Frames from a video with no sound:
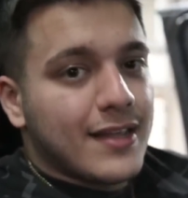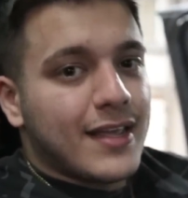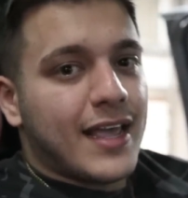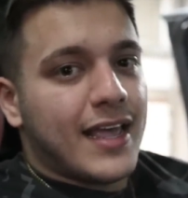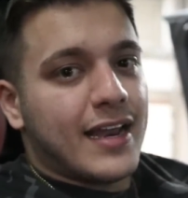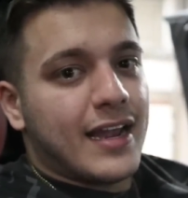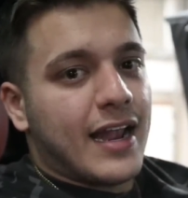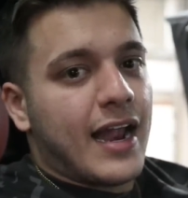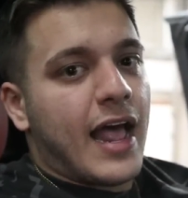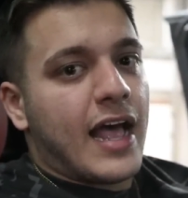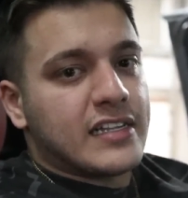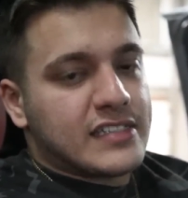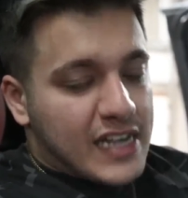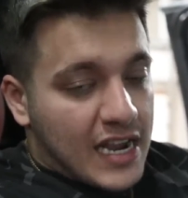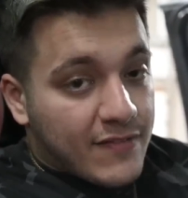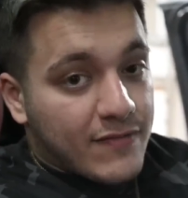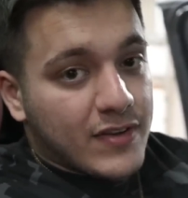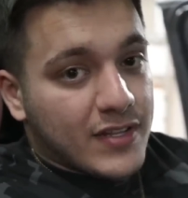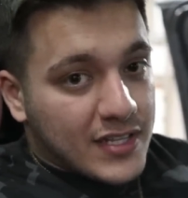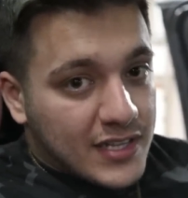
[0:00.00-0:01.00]
and it has
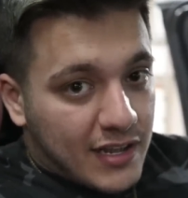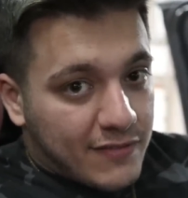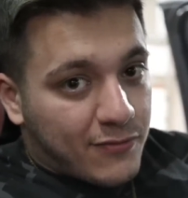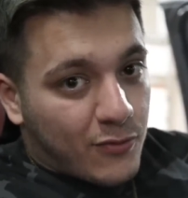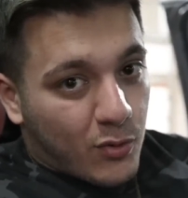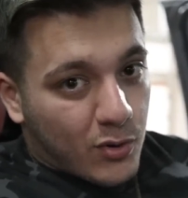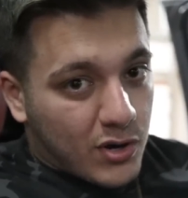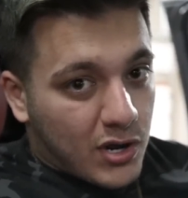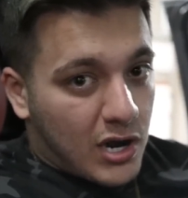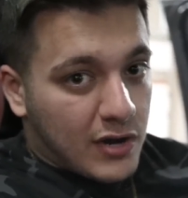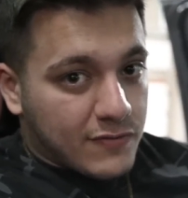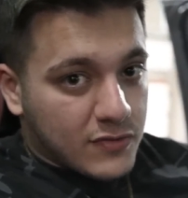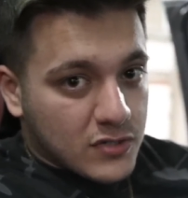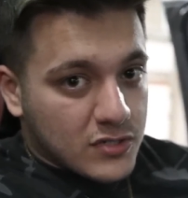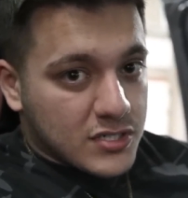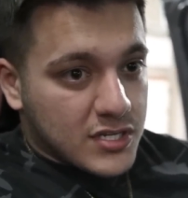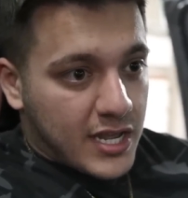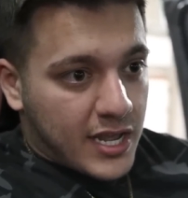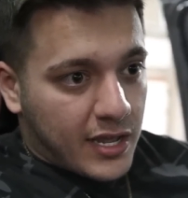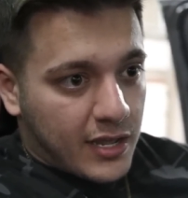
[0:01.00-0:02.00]
everything that Ford
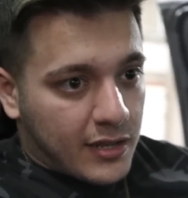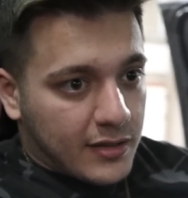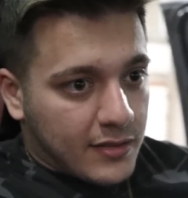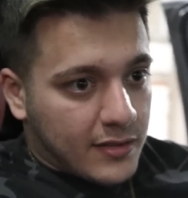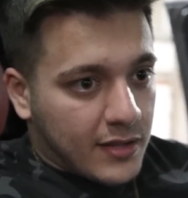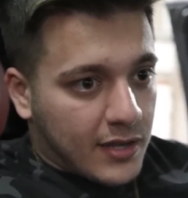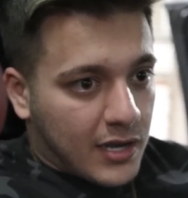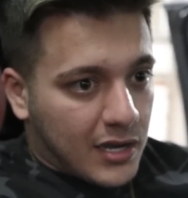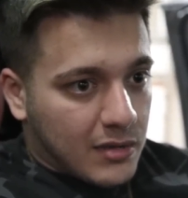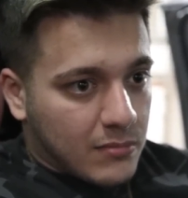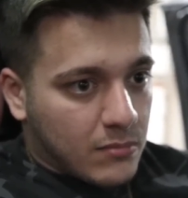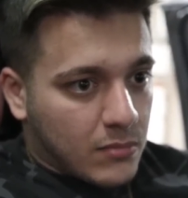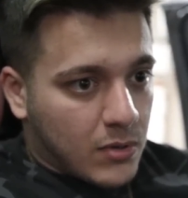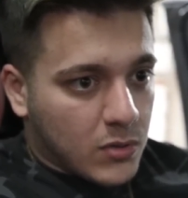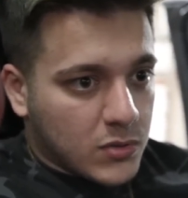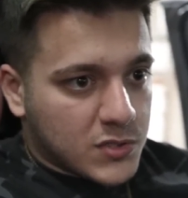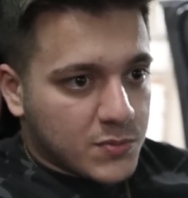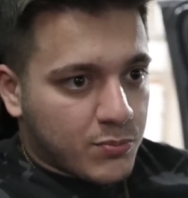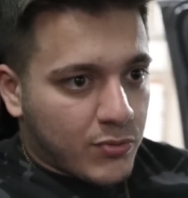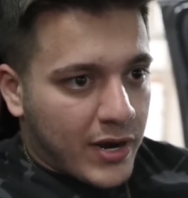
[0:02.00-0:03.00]
offers, and
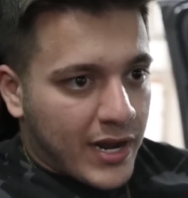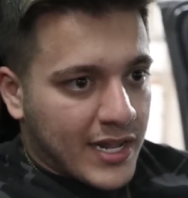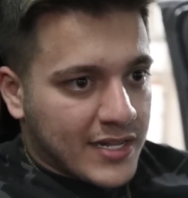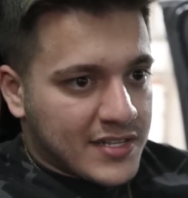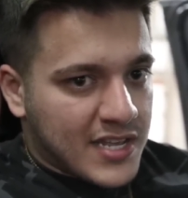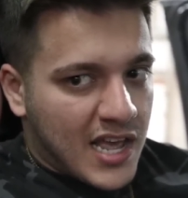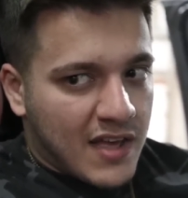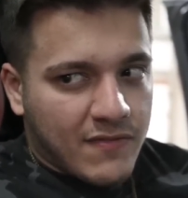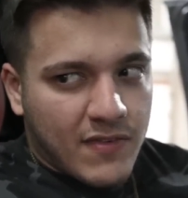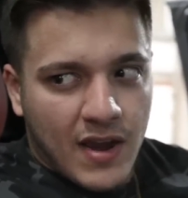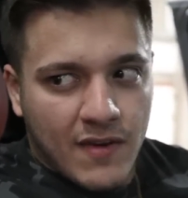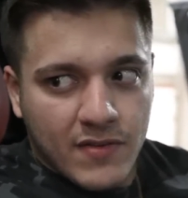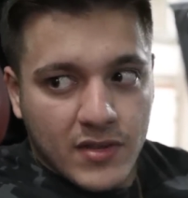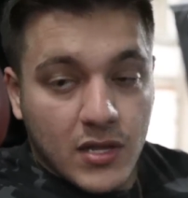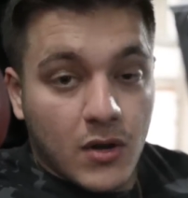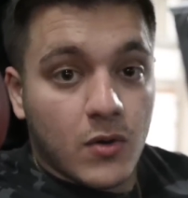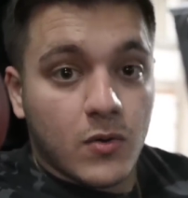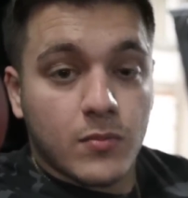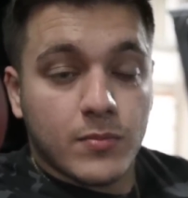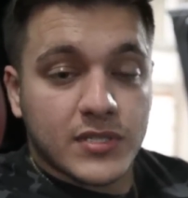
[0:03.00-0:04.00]
most brands have
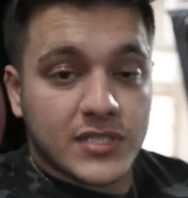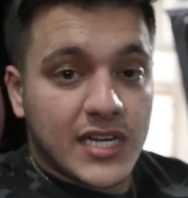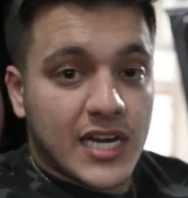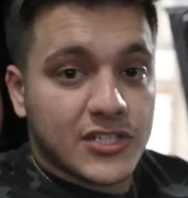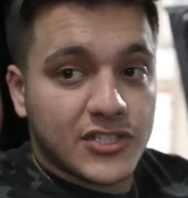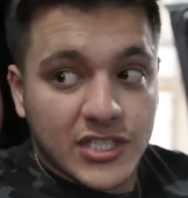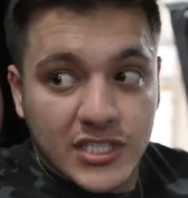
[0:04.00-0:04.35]
everything. Oh, massage